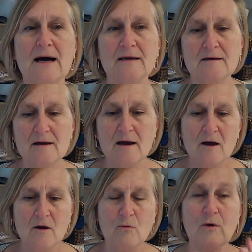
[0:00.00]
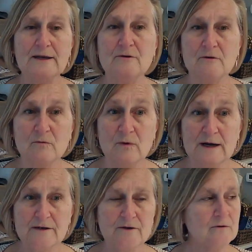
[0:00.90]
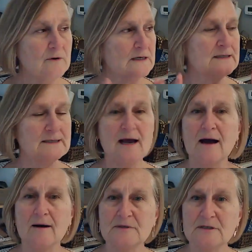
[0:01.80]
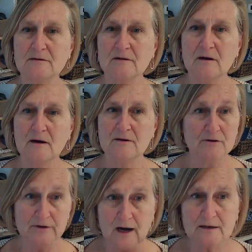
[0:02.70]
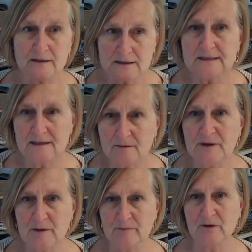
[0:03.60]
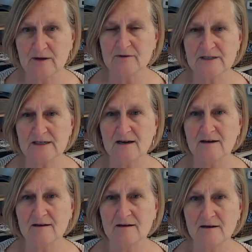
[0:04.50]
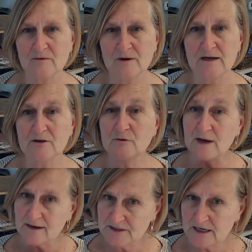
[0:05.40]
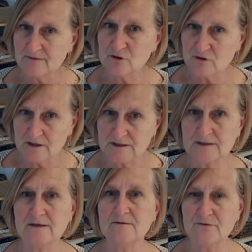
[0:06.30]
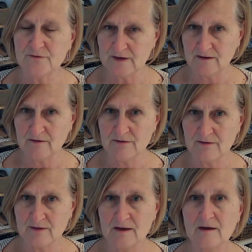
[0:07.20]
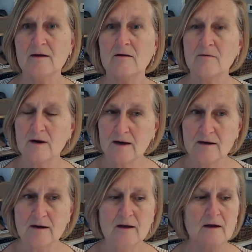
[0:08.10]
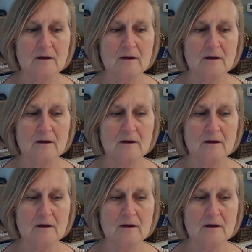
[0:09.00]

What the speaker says: But when you accept, you're not going to see people every day, right? You have to have trust and faith, right?